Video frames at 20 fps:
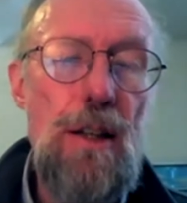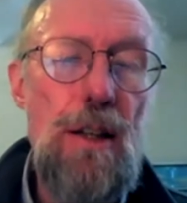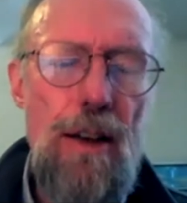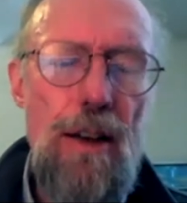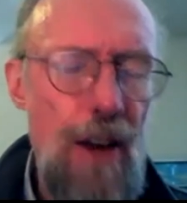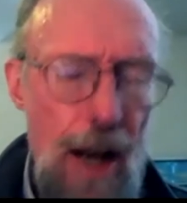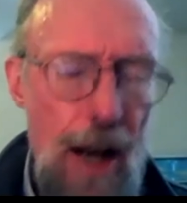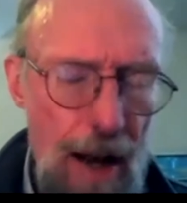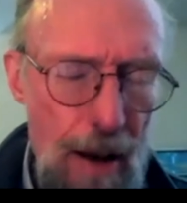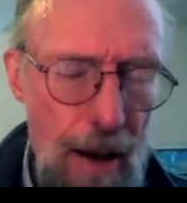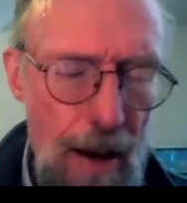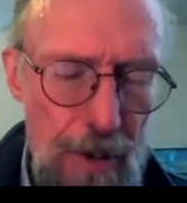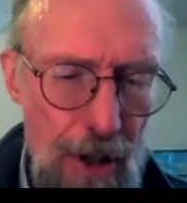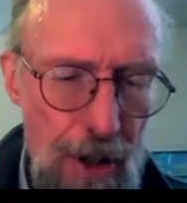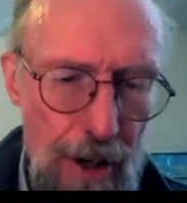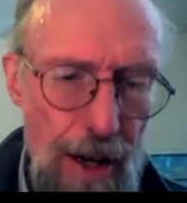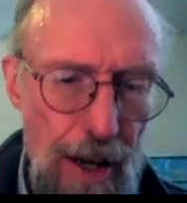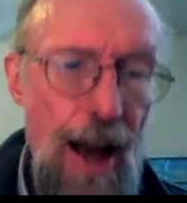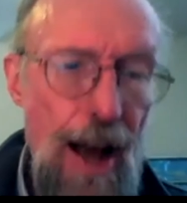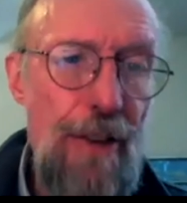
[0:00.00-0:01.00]
of
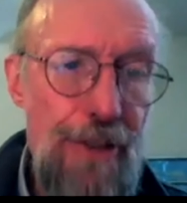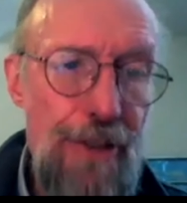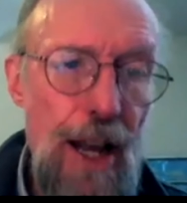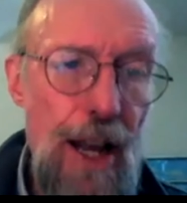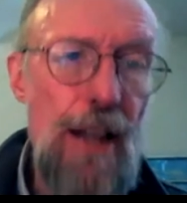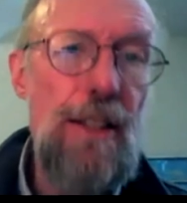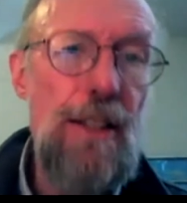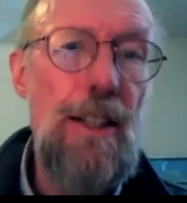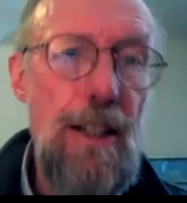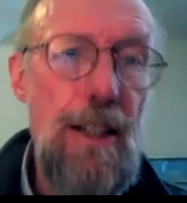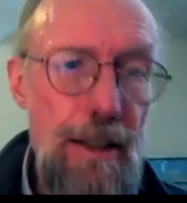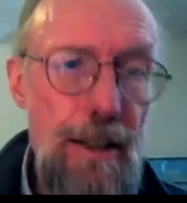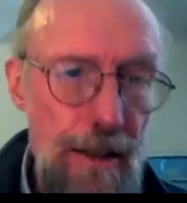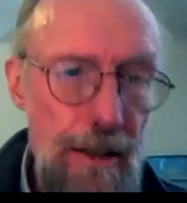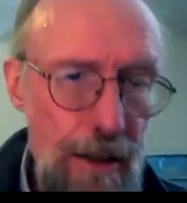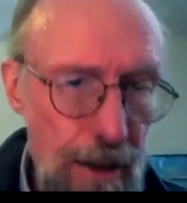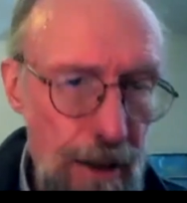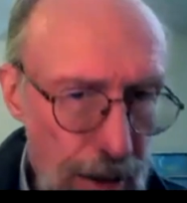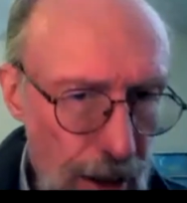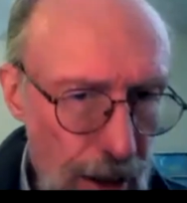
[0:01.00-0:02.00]
Afghan
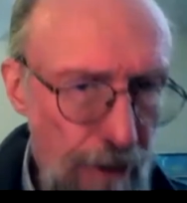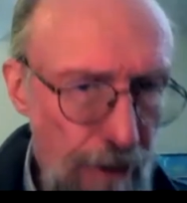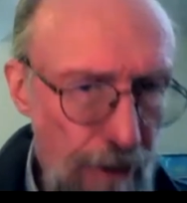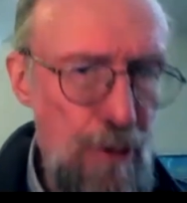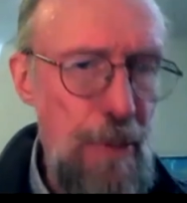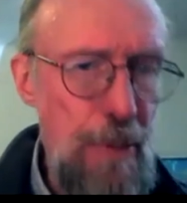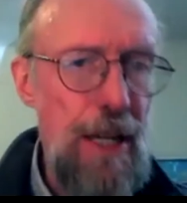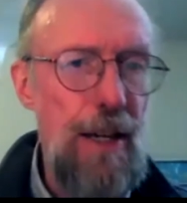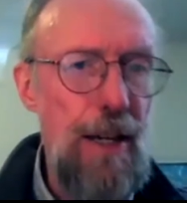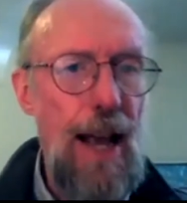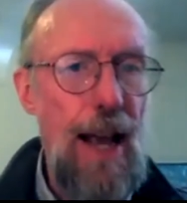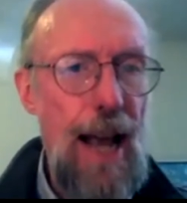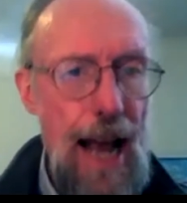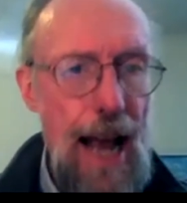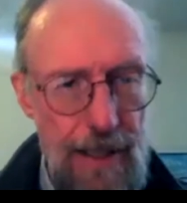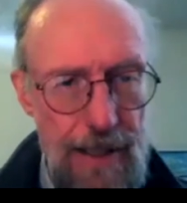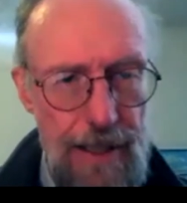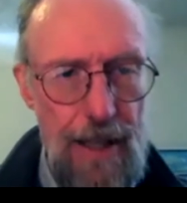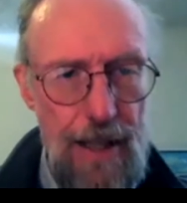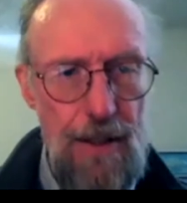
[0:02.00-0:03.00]
government
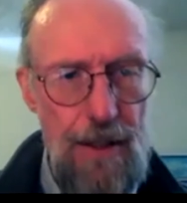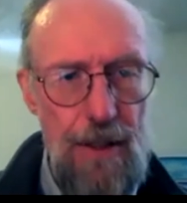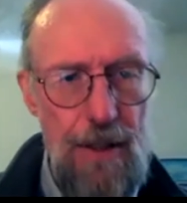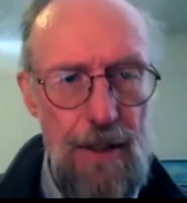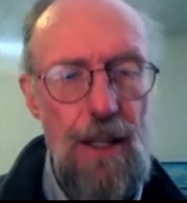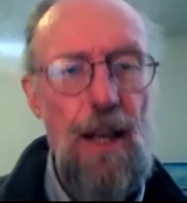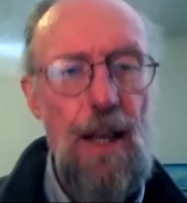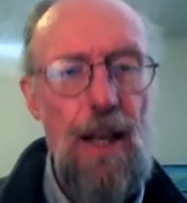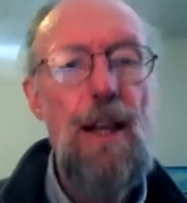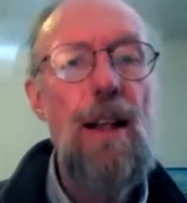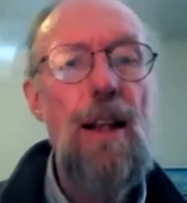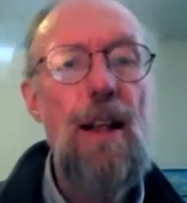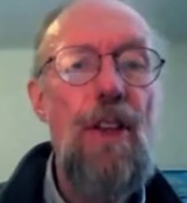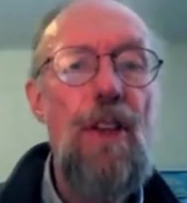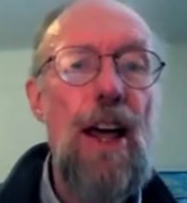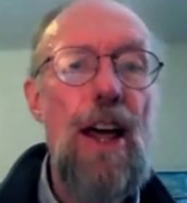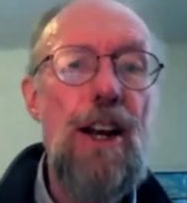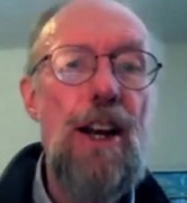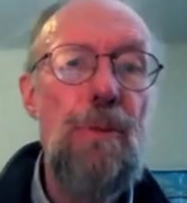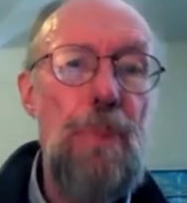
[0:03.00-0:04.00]
assets
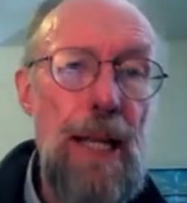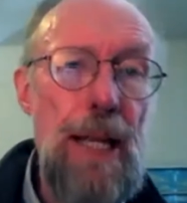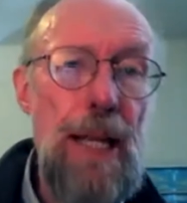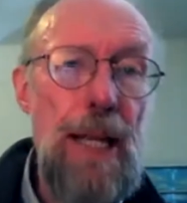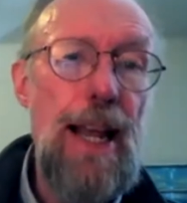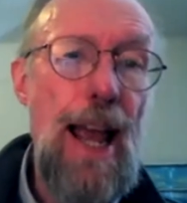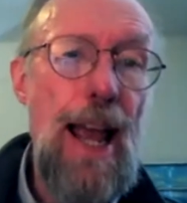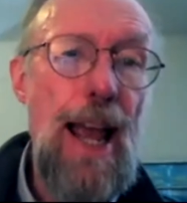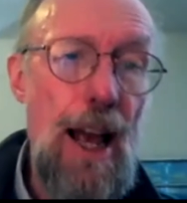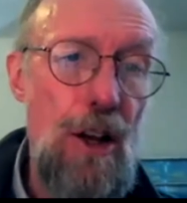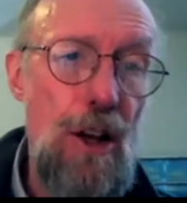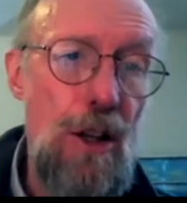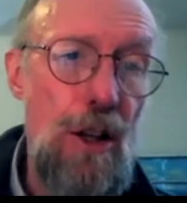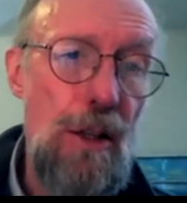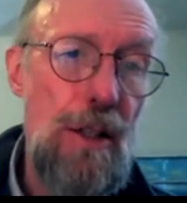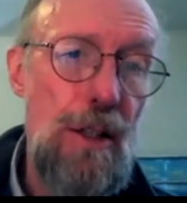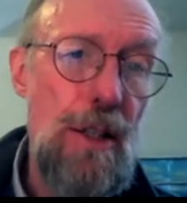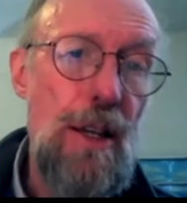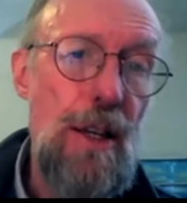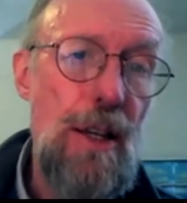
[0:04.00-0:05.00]
that are being
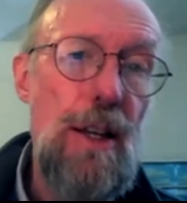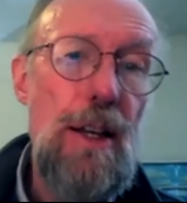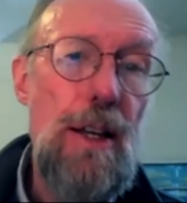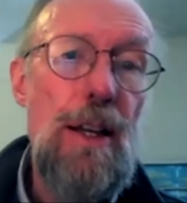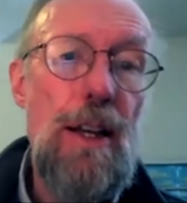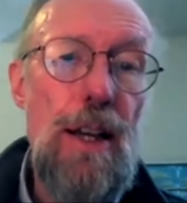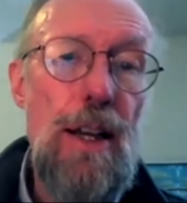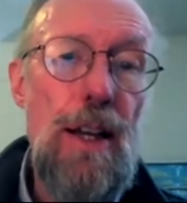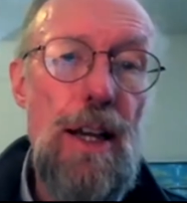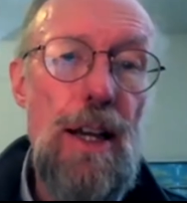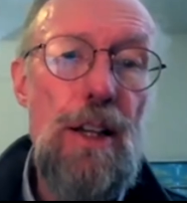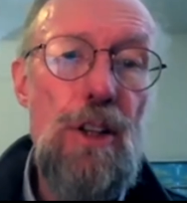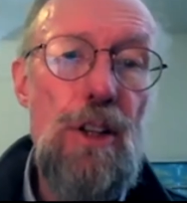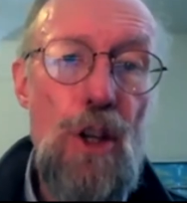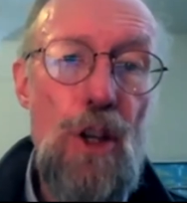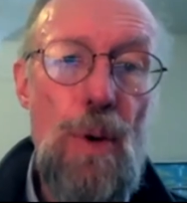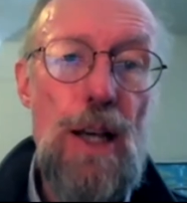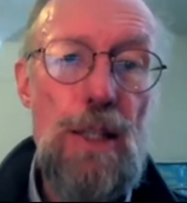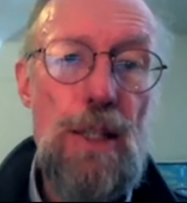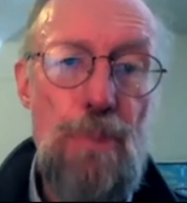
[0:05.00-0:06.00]
held in
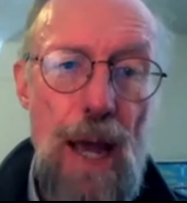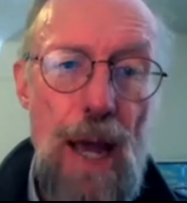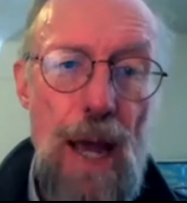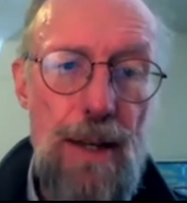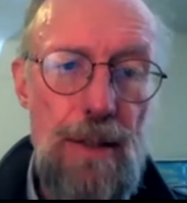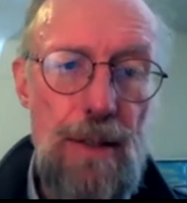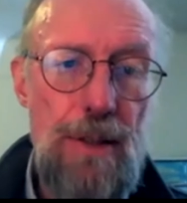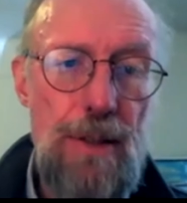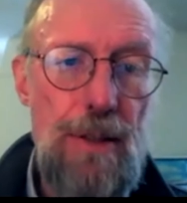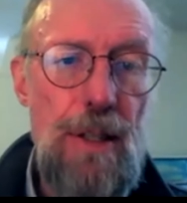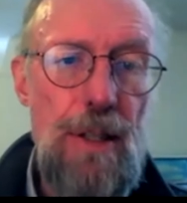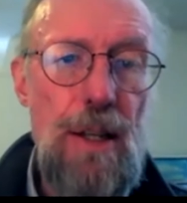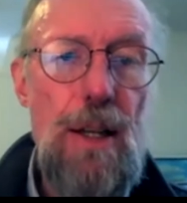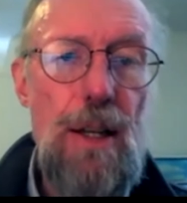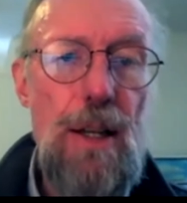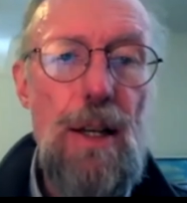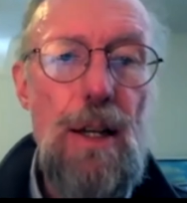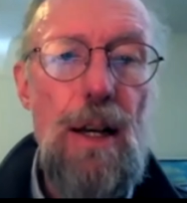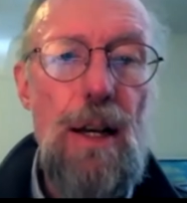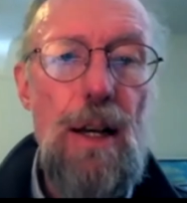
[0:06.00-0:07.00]
US banks.
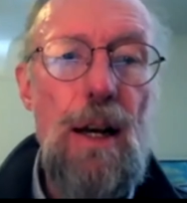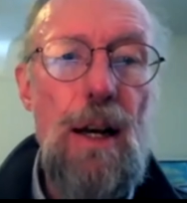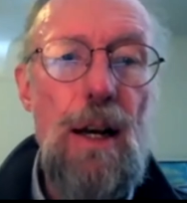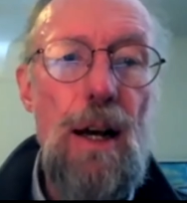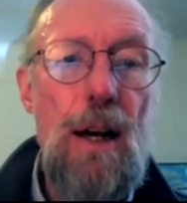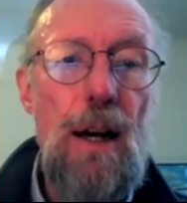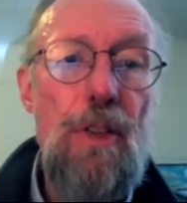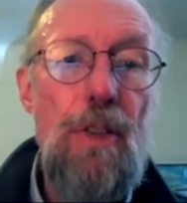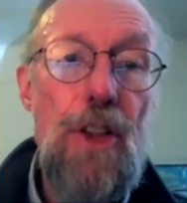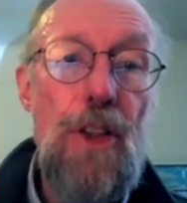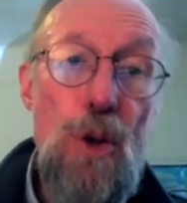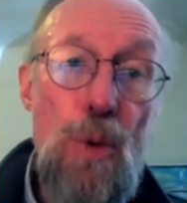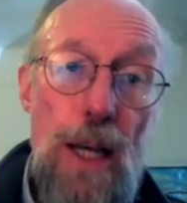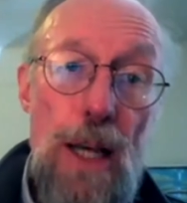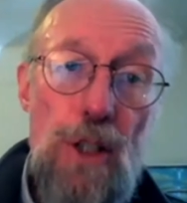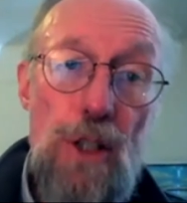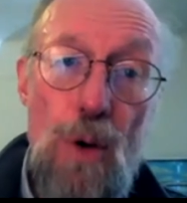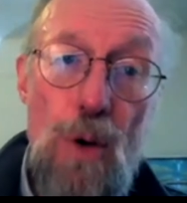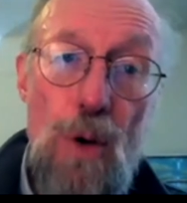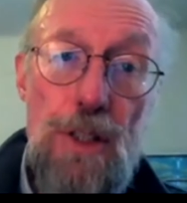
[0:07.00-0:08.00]
The
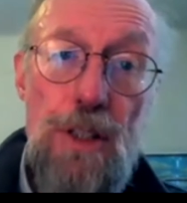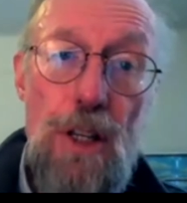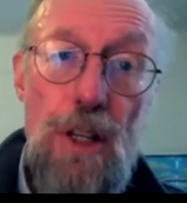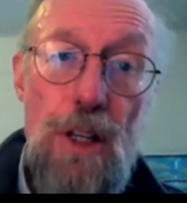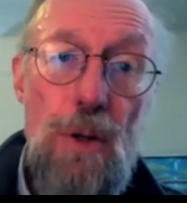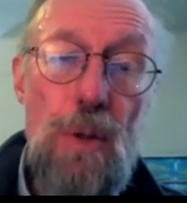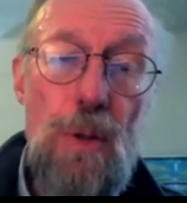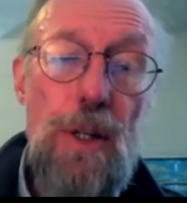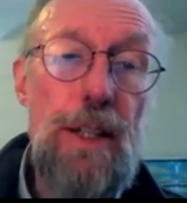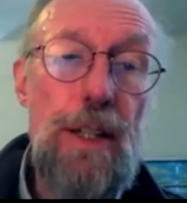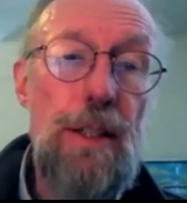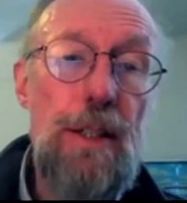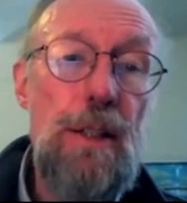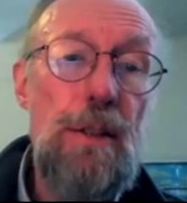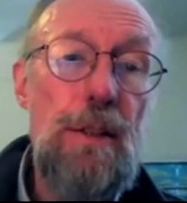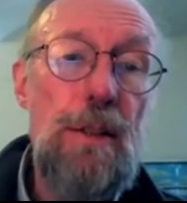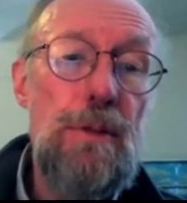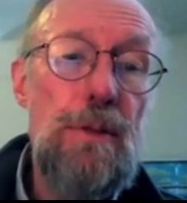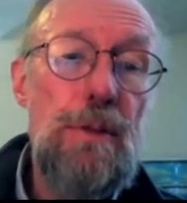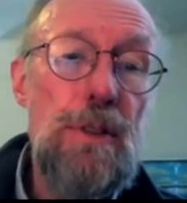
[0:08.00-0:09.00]
US also,
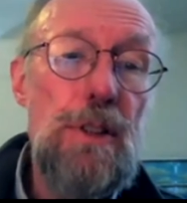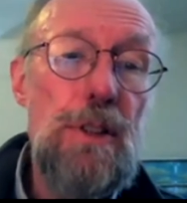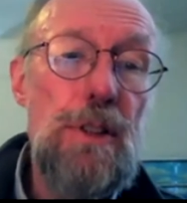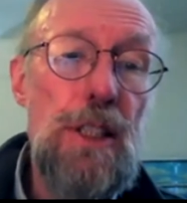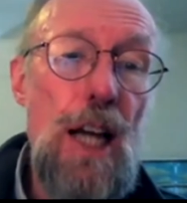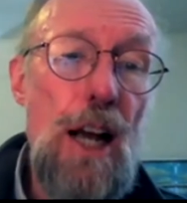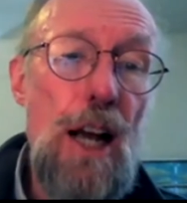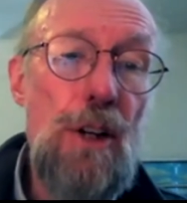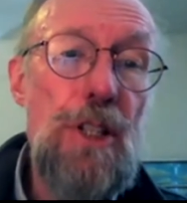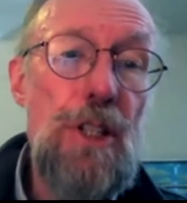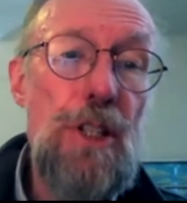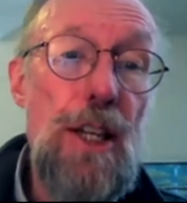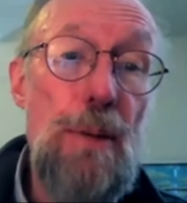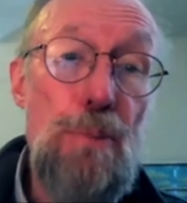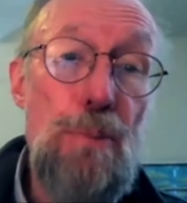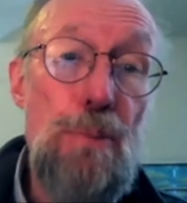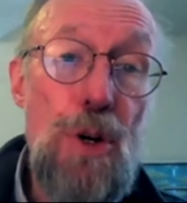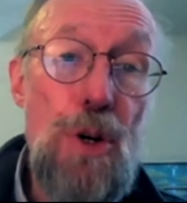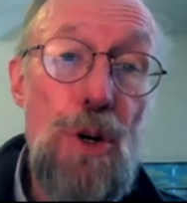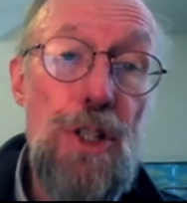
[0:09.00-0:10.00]
Congress
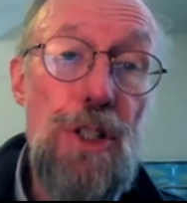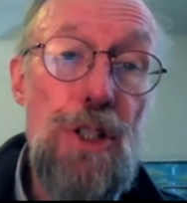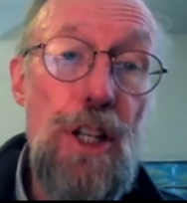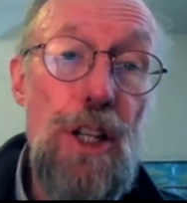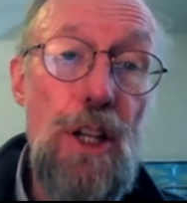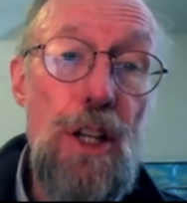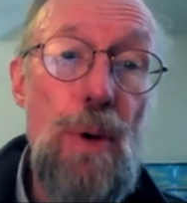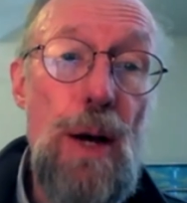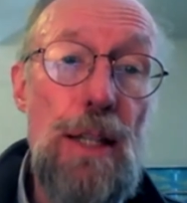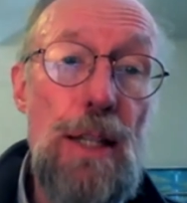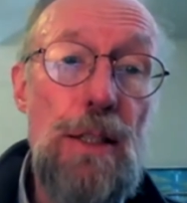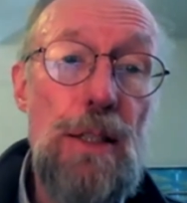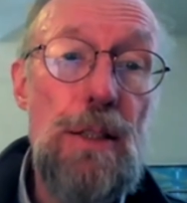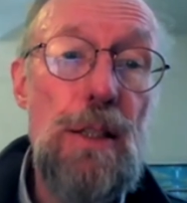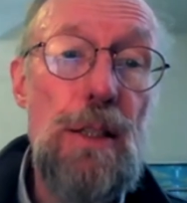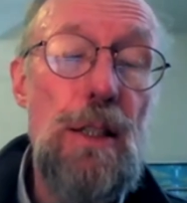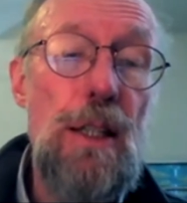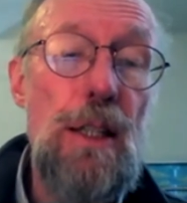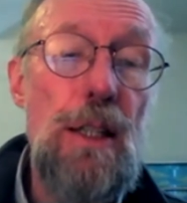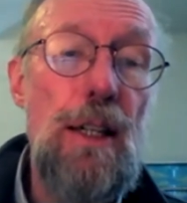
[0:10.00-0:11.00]
can push the
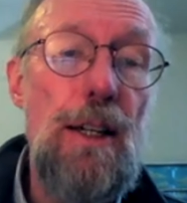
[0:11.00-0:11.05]
US